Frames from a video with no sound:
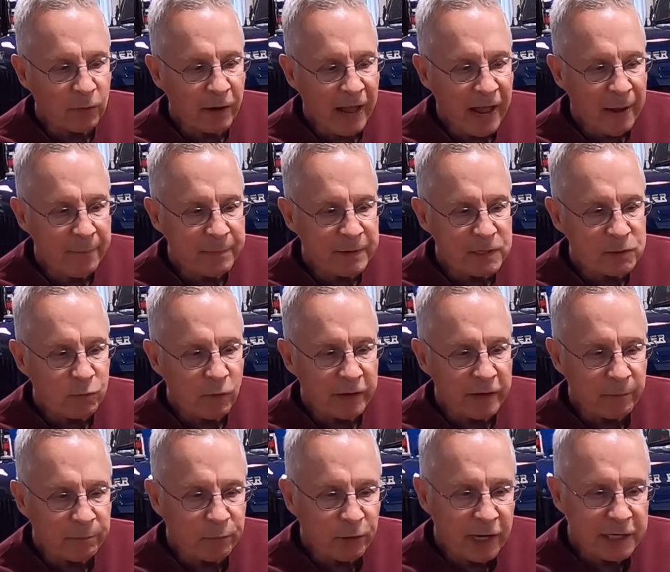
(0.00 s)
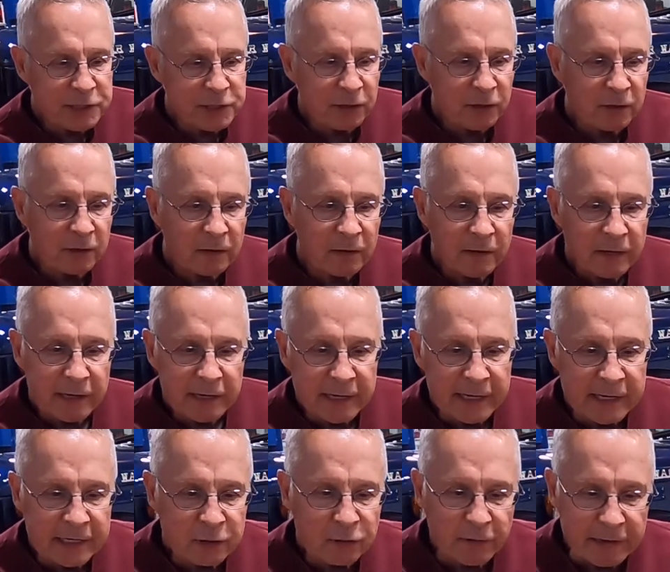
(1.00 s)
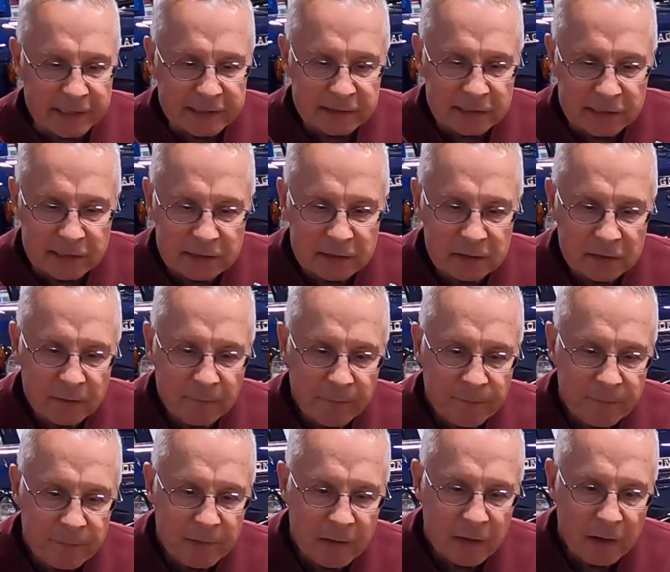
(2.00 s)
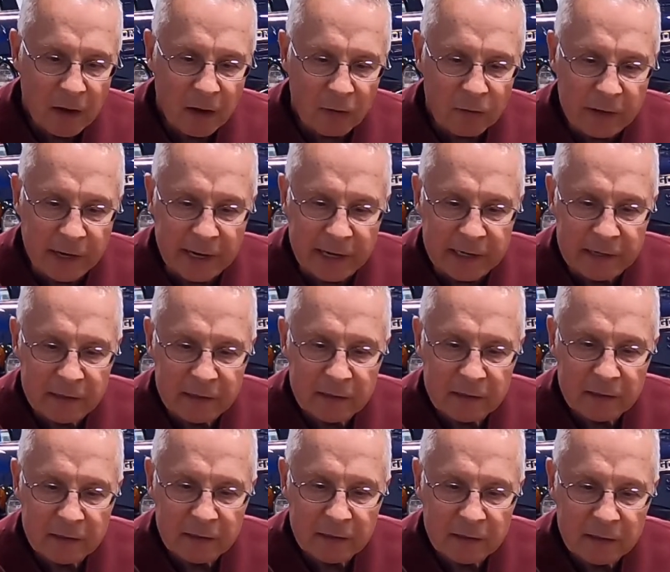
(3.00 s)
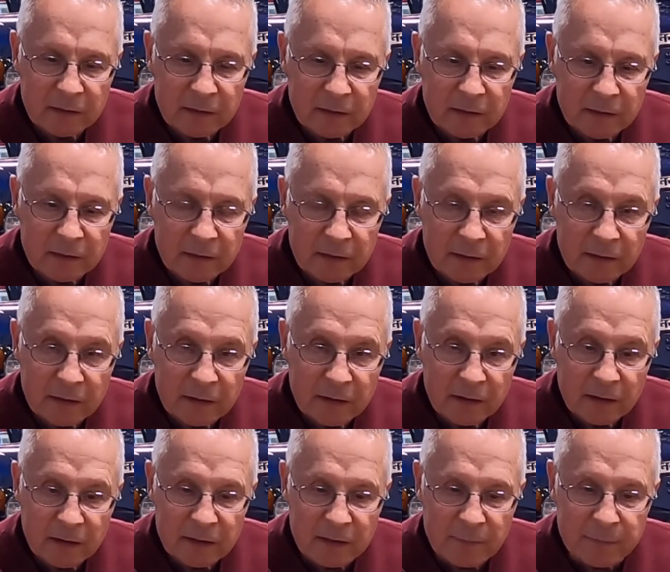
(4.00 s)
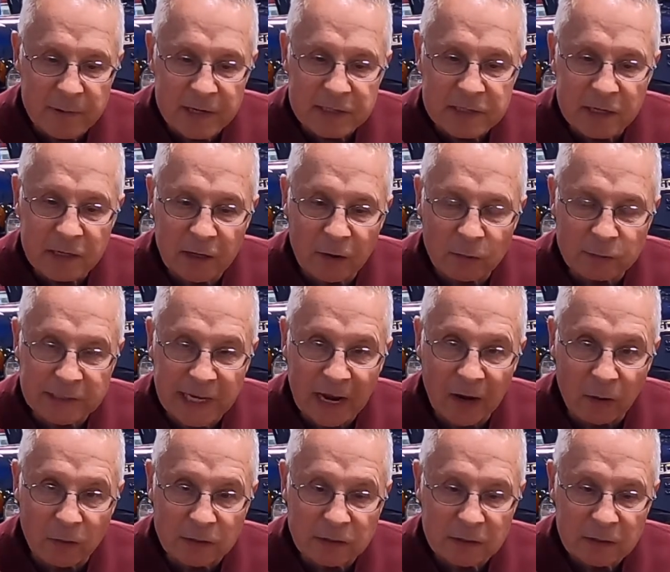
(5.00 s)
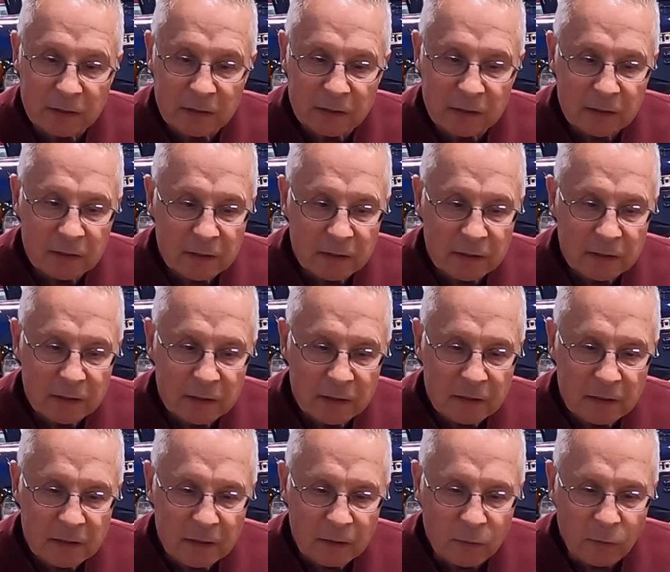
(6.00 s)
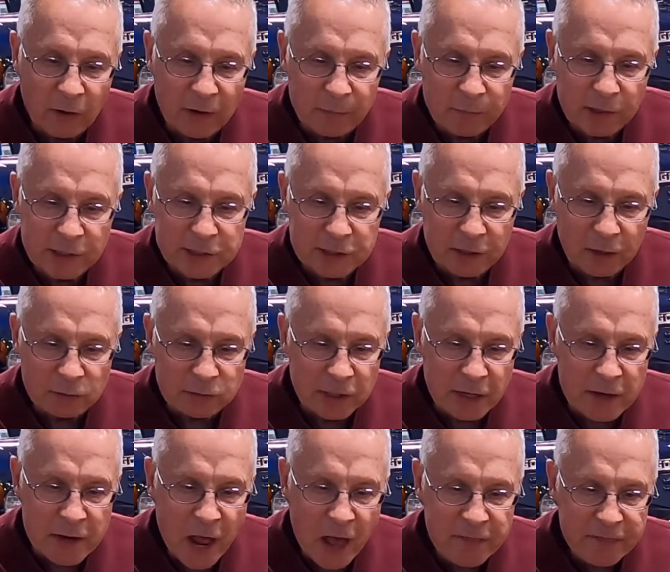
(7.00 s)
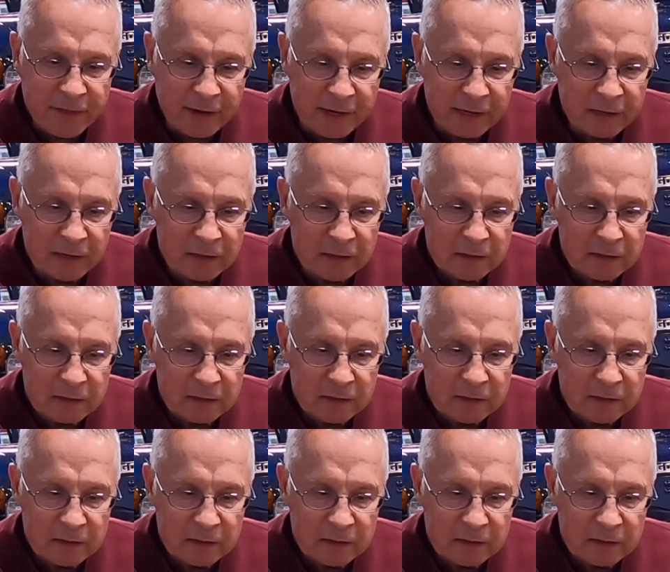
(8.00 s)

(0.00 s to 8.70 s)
what happens when the pressure increases, okay, the piston goes out. When the pressure goes to nothing,